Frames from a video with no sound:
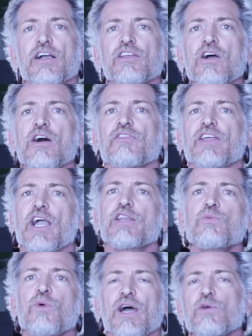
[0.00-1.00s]
knock it off. Like, I
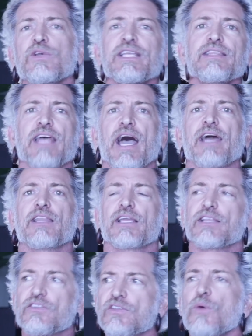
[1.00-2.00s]
don't need that.
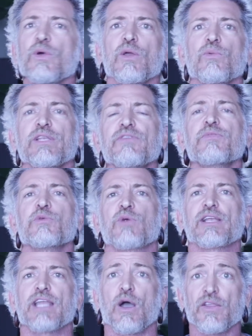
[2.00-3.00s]
Like, that's not what I need from you
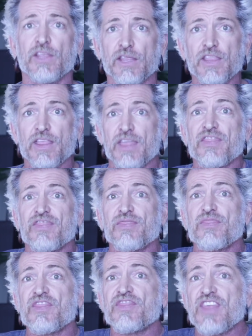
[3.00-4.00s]
right now.
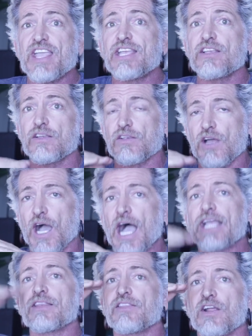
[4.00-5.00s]
And they
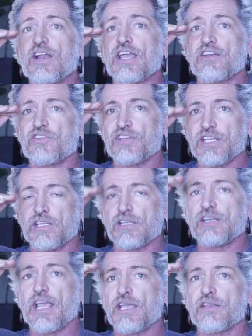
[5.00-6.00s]
heighten their energy in
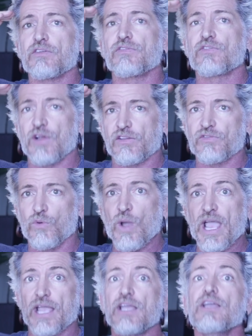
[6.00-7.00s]
a negative, stressful
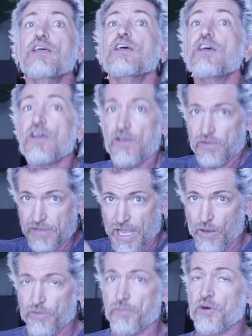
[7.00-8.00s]
way.
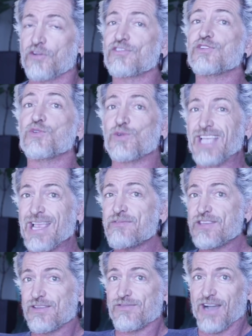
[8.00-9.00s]
Now the person who
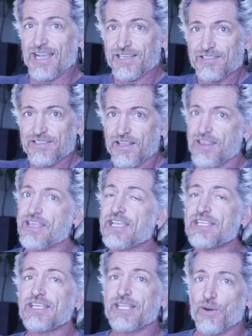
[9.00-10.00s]
gave the advice,
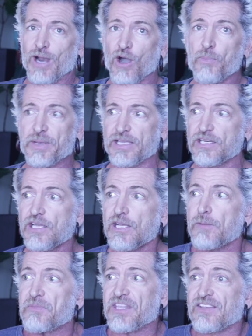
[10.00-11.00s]
thinking that they were helping,
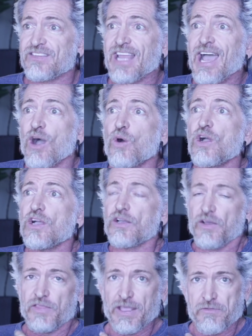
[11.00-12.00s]
is now,
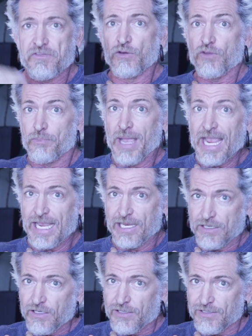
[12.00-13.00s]
they feel the
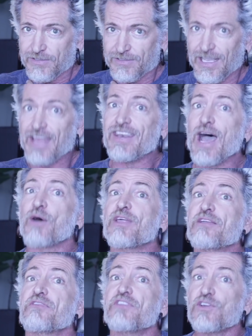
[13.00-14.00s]
pain, and now
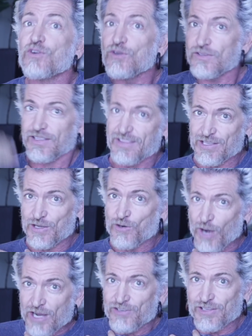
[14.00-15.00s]
they feel the
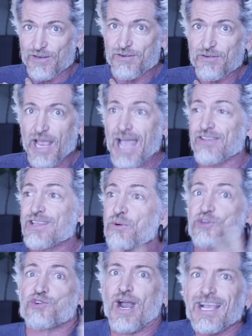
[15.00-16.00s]
aggression as they
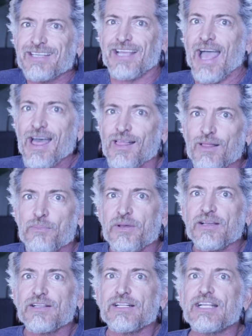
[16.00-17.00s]
were trying to help,
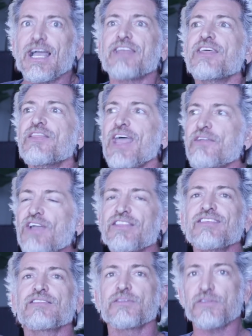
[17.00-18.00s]
and then they've
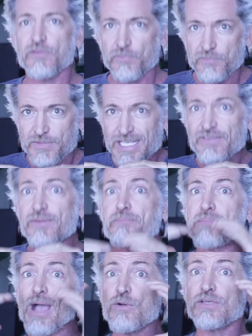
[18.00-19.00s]
got this
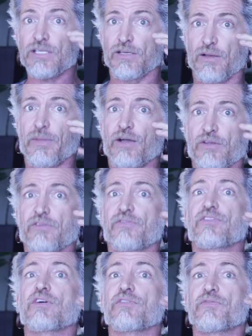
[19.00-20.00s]
even mounted amount
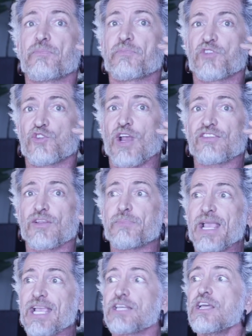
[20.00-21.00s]
of stress
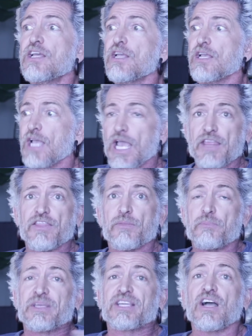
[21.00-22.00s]
and pain.
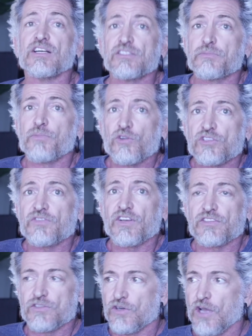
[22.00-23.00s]
And because most of
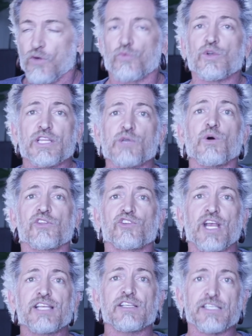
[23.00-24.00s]
us are not really well
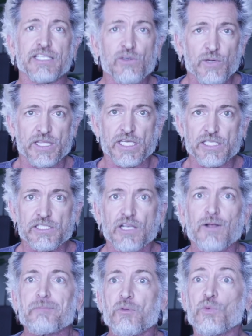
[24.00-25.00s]
trained to deal with this,
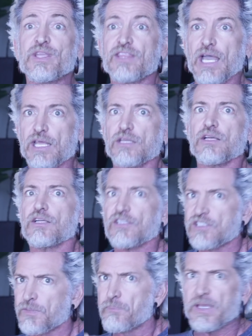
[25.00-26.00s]
we then
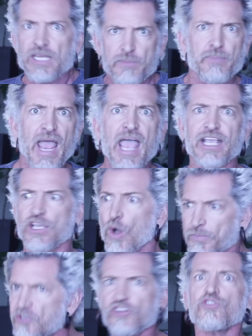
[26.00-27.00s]
spit it back and
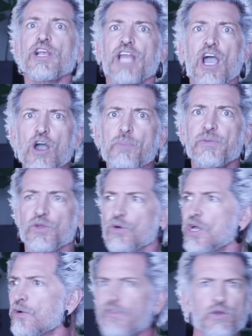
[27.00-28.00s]
go, I'm just trying to help you.
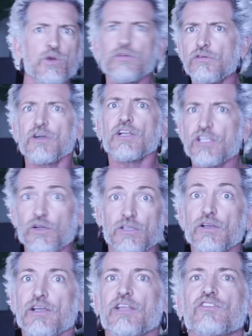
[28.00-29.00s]
If you want to, you know,
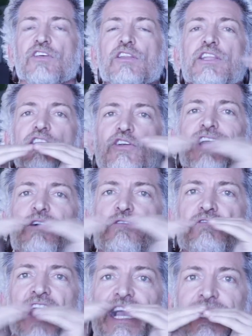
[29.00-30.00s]
and suddenly you're now
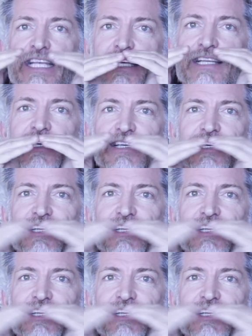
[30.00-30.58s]
fighting